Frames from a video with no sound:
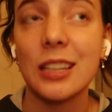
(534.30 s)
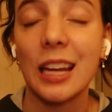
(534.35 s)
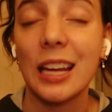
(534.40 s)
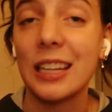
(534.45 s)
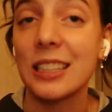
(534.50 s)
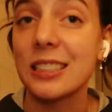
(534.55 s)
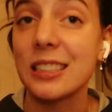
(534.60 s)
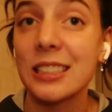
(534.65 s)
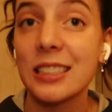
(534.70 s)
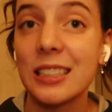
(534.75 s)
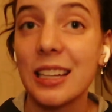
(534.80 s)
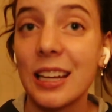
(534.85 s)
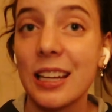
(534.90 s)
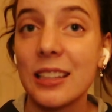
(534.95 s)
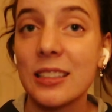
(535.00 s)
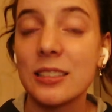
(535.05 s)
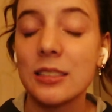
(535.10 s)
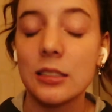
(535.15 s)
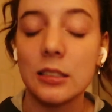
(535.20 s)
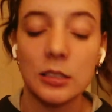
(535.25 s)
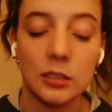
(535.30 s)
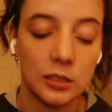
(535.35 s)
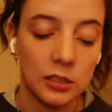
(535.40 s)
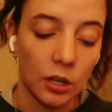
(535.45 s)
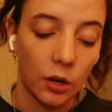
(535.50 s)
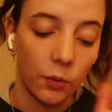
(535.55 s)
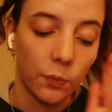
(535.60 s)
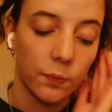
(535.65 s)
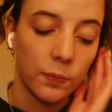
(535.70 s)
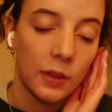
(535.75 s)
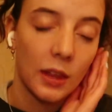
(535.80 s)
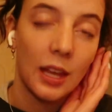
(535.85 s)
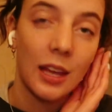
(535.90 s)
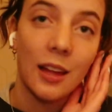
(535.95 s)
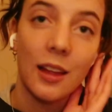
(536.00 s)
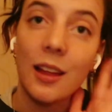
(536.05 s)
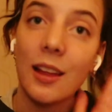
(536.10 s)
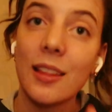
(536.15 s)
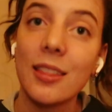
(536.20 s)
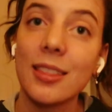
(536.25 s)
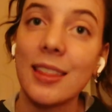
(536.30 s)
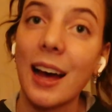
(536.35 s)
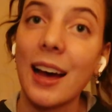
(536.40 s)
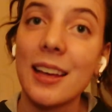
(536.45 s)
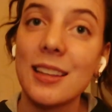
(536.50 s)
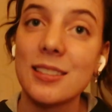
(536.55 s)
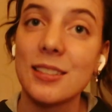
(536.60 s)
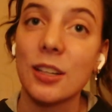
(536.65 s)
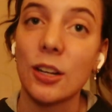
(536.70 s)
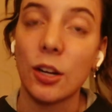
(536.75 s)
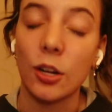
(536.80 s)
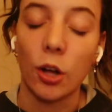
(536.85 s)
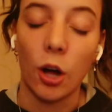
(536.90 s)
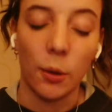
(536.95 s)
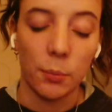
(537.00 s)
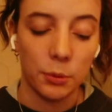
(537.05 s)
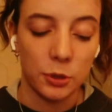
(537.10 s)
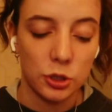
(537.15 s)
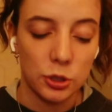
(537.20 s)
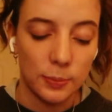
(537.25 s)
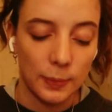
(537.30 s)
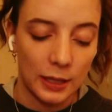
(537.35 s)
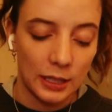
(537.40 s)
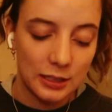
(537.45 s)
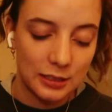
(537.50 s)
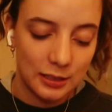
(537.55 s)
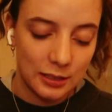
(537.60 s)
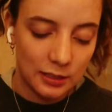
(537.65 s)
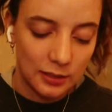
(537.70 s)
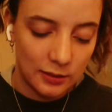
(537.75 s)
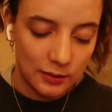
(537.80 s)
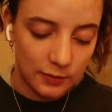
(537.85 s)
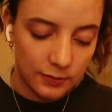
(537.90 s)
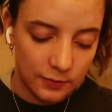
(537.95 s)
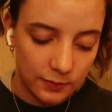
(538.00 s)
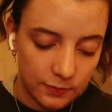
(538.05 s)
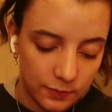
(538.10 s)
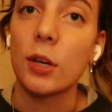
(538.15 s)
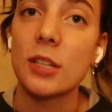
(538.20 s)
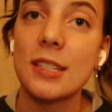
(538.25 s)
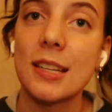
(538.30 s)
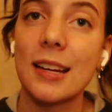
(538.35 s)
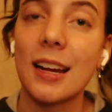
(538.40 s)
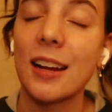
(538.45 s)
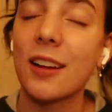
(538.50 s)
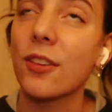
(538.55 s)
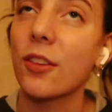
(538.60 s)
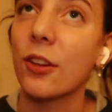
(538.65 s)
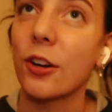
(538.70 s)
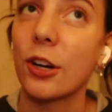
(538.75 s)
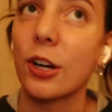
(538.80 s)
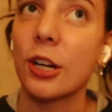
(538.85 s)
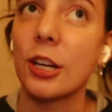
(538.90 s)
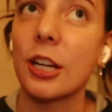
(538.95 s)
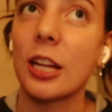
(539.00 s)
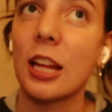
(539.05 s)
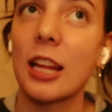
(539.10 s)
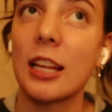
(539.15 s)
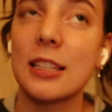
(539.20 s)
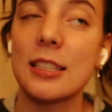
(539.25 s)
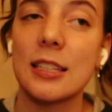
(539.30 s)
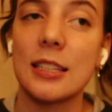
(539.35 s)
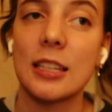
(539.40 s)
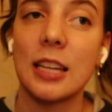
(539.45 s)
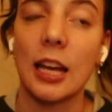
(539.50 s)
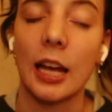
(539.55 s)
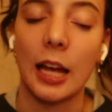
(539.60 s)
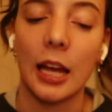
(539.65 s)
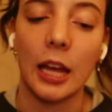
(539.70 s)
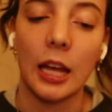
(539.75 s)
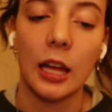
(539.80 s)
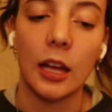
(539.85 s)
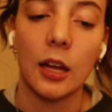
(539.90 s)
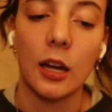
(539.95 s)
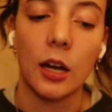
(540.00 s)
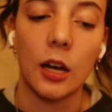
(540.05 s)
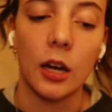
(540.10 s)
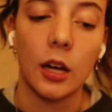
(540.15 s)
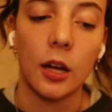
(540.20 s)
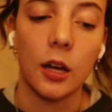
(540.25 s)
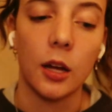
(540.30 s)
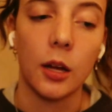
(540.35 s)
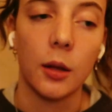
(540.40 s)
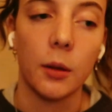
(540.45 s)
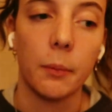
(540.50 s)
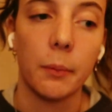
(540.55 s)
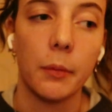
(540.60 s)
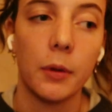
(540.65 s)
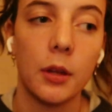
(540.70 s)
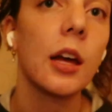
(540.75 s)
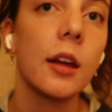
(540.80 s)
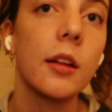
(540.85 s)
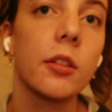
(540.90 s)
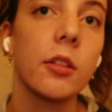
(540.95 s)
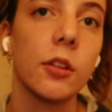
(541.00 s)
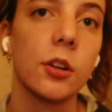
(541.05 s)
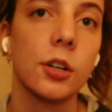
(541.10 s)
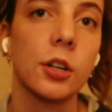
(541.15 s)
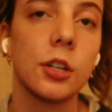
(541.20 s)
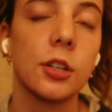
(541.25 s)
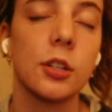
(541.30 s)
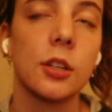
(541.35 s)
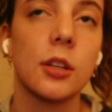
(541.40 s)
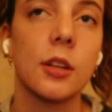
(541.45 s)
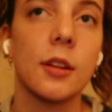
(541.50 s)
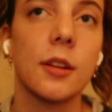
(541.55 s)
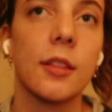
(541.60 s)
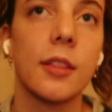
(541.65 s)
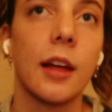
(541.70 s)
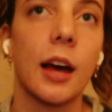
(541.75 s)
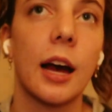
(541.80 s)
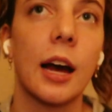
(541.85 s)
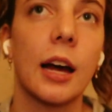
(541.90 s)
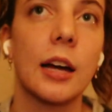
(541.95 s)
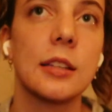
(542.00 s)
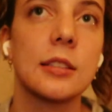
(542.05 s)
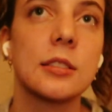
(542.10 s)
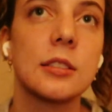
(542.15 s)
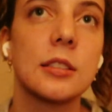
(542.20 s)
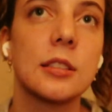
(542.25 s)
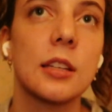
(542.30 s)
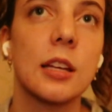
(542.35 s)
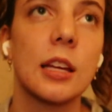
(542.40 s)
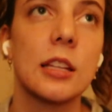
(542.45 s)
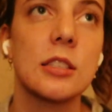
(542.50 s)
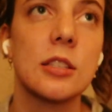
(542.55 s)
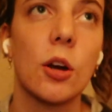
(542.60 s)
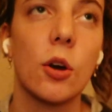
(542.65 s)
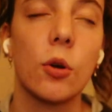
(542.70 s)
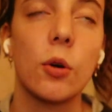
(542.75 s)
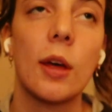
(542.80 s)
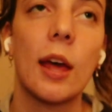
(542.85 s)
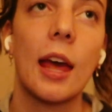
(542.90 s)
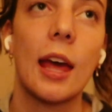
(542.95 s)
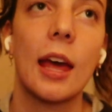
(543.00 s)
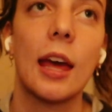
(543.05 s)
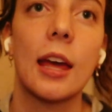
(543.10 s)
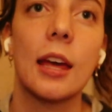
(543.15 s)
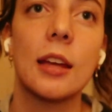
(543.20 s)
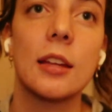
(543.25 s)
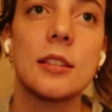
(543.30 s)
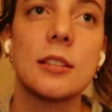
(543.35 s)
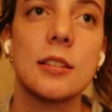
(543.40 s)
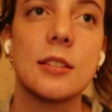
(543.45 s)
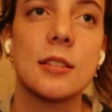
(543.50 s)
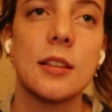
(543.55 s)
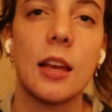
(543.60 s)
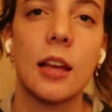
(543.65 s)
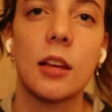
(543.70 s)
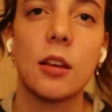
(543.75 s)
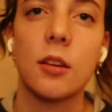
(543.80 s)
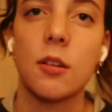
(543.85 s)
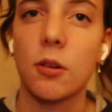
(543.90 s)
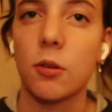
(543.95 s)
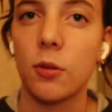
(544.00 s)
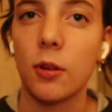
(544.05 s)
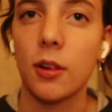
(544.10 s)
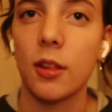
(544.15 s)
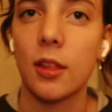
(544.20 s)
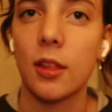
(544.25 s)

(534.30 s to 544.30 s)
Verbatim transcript: 18 days so that is an accomplishment what did I learn today? Um, I think I learned that it's okay to say no to